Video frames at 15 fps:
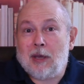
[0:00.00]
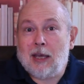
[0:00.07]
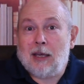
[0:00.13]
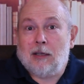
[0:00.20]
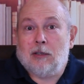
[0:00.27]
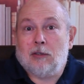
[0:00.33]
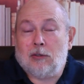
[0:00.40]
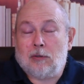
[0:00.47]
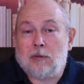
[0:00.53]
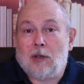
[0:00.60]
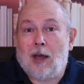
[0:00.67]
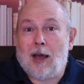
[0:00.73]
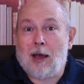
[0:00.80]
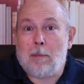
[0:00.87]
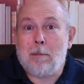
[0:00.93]
his
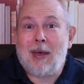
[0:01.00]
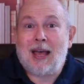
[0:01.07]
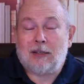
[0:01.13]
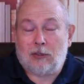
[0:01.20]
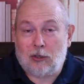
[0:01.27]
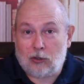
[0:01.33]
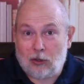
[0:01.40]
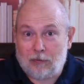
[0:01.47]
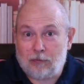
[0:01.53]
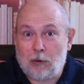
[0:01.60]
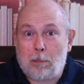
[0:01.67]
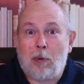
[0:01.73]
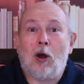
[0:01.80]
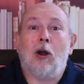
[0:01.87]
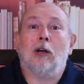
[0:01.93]
uh, message of
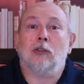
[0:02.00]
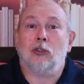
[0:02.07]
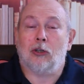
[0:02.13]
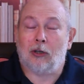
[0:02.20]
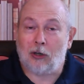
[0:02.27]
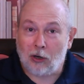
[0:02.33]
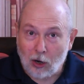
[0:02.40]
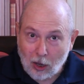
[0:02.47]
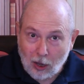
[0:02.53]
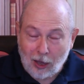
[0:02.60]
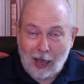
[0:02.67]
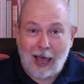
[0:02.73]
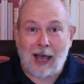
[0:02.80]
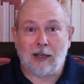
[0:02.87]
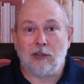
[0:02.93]
departure
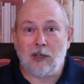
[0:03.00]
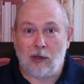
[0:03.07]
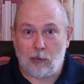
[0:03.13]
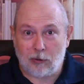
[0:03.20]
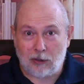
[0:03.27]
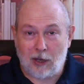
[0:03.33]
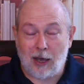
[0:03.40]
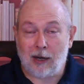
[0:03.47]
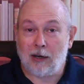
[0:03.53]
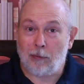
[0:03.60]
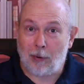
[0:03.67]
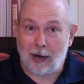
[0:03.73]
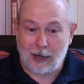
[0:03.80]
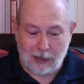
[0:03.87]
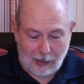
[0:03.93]
as he was getting
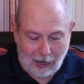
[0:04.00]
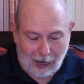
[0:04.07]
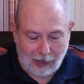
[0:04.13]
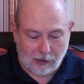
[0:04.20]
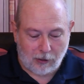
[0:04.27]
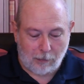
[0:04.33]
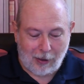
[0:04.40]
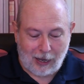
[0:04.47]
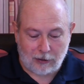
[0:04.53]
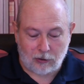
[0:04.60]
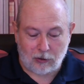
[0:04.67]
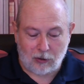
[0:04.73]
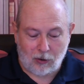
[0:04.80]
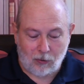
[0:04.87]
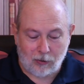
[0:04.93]
ready to head to
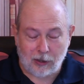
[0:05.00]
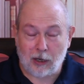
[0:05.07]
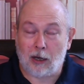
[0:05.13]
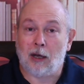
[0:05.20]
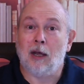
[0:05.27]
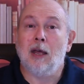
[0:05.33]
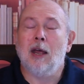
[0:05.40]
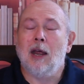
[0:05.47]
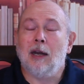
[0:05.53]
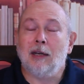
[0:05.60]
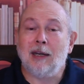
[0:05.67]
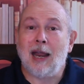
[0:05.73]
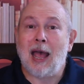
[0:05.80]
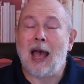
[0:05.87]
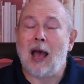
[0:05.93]
Macedonia.
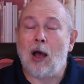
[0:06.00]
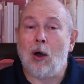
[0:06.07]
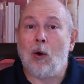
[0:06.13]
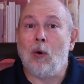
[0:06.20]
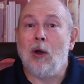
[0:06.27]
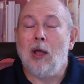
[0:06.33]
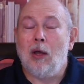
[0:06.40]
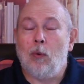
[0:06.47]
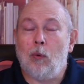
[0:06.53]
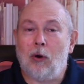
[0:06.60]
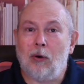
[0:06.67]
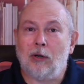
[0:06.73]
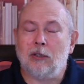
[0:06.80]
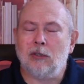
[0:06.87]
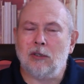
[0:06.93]
Now we're
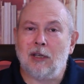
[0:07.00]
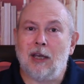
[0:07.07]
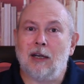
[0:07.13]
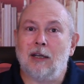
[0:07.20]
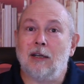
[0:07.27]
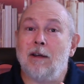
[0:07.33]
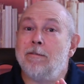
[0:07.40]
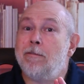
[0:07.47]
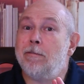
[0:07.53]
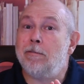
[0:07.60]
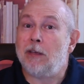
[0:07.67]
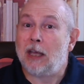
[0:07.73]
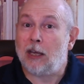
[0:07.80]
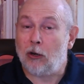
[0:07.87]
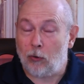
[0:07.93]
going to see it in a
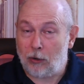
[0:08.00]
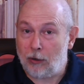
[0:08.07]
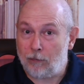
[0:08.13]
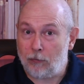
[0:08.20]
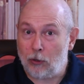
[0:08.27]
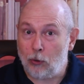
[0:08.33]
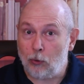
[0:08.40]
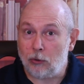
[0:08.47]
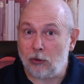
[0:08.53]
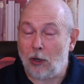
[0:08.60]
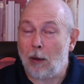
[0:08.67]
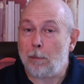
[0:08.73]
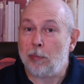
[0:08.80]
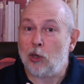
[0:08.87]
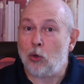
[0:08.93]
figurative use,
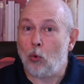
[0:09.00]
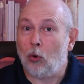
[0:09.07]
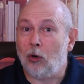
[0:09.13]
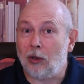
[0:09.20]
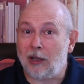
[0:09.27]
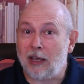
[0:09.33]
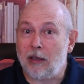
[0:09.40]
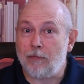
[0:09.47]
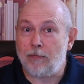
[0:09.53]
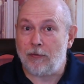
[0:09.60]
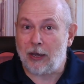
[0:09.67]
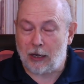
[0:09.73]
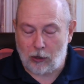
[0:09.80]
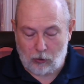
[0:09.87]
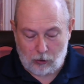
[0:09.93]
a purely
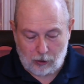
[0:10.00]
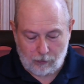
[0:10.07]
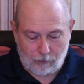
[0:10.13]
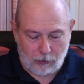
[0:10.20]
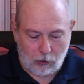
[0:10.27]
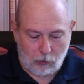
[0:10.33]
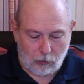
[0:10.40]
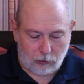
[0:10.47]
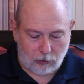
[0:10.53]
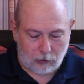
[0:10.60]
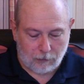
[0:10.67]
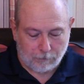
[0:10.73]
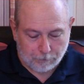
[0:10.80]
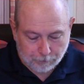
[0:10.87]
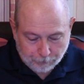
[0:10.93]
figurative use,